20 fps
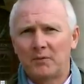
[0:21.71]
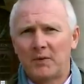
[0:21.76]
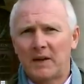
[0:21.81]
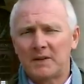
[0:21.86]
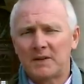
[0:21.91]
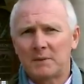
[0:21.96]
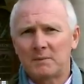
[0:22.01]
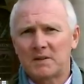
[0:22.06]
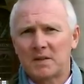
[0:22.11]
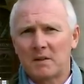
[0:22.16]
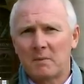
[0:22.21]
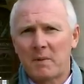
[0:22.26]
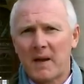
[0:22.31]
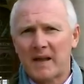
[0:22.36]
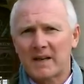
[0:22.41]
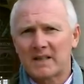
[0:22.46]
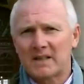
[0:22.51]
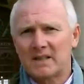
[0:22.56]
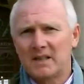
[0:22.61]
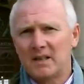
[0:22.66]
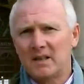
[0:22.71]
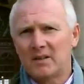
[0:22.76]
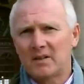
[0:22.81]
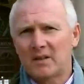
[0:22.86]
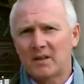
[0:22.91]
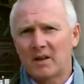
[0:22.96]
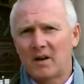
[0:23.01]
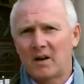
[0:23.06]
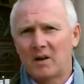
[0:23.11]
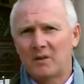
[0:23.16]
fed up to the back
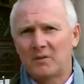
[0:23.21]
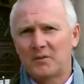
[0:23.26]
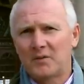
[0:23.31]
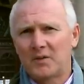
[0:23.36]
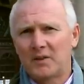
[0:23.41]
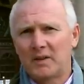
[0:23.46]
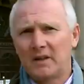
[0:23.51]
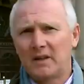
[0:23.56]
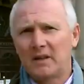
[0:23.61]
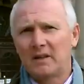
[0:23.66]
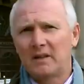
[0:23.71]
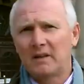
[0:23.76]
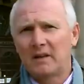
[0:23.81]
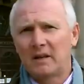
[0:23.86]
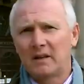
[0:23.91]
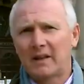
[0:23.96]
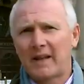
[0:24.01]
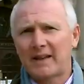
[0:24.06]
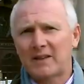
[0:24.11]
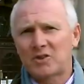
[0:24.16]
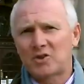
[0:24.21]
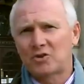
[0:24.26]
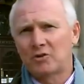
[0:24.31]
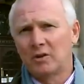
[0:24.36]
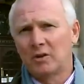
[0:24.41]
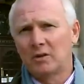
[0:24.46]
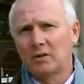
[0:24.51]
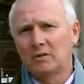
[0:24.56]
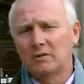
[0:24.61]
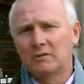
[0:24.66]
teeth of the
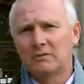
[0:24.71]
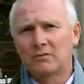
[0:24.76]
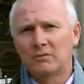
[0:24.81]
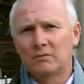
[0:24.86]
electoral